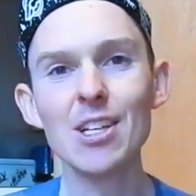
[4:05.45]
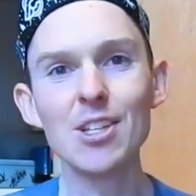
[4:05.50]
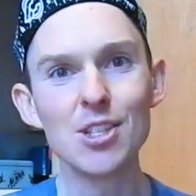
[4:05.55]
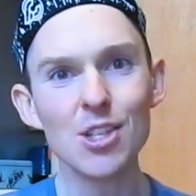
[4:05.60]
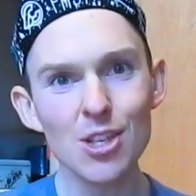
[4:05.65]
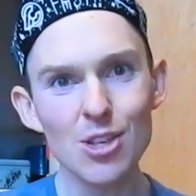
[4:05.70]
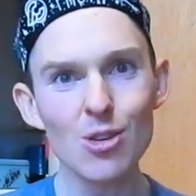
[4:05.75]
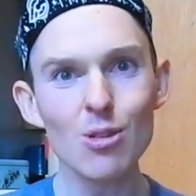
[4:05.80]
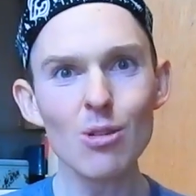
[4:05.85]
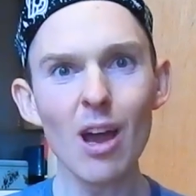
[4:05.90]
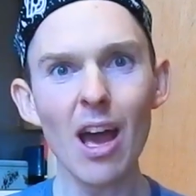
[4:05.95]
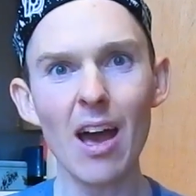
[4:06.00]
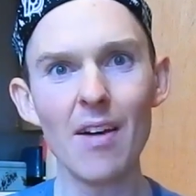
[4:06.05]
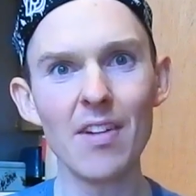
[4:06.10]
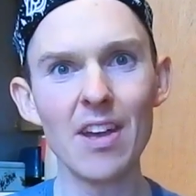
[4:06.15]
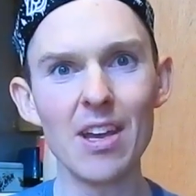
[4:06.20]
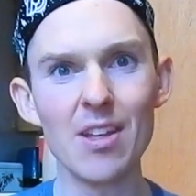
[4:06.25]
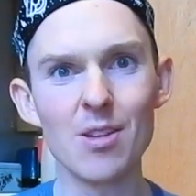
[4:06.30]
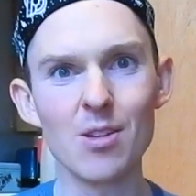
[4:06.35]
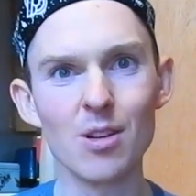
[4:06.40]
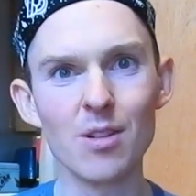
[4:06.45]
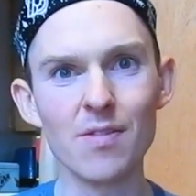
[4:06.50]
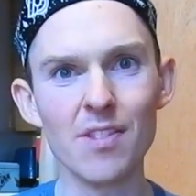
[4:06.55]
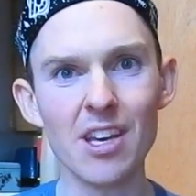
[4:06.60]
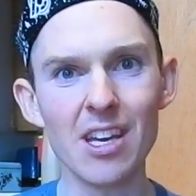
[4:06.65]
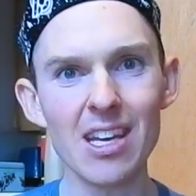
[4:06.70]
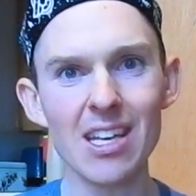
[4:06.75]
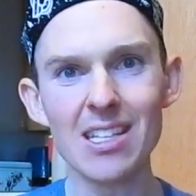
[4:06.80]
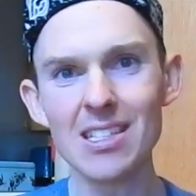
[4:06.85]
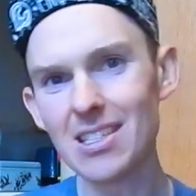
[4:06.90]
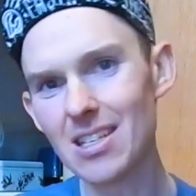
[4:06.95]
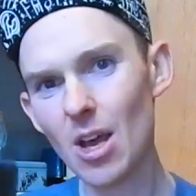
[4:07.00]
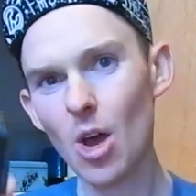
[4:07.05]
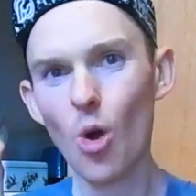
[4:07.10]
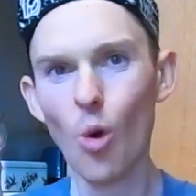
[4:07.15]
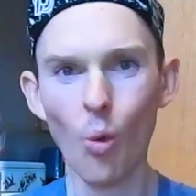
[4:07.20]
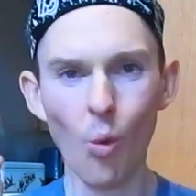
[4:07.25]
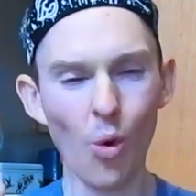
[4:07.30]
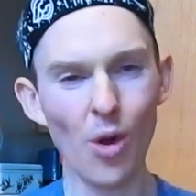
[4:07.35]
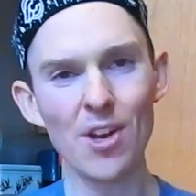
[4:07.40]
Do you have either of these?
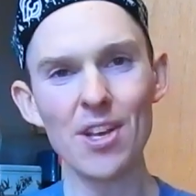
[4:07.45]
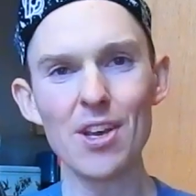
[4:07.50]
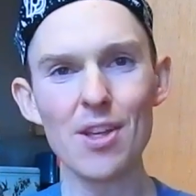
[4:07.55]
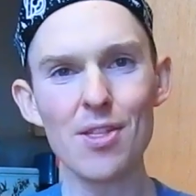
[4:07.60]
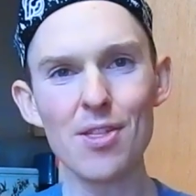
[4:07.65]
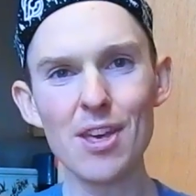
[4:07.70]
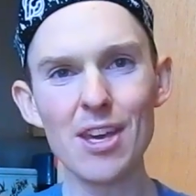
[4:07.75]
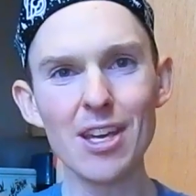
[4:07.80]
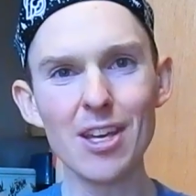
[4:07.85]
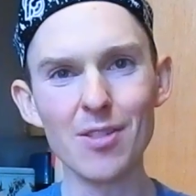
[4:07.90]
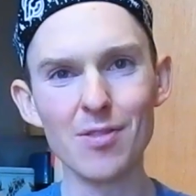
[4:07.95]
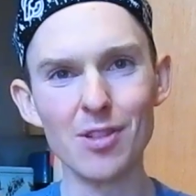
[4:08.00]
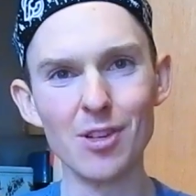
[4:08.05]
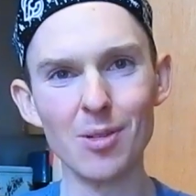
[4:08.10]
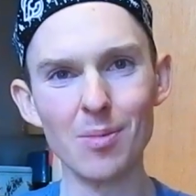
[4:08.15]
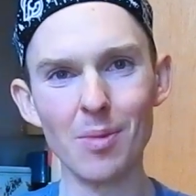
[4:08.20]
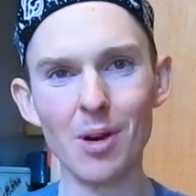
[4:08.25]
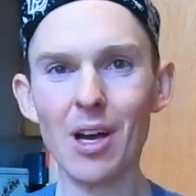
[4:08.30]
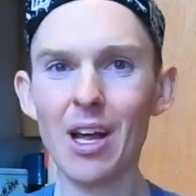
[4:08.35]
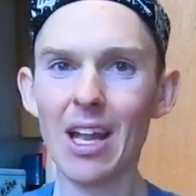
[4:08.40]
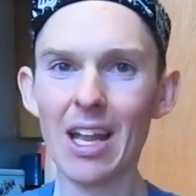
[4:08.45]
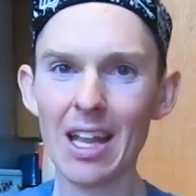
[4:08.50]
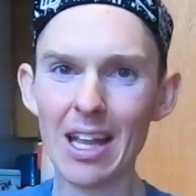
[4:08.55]
What do you think of them?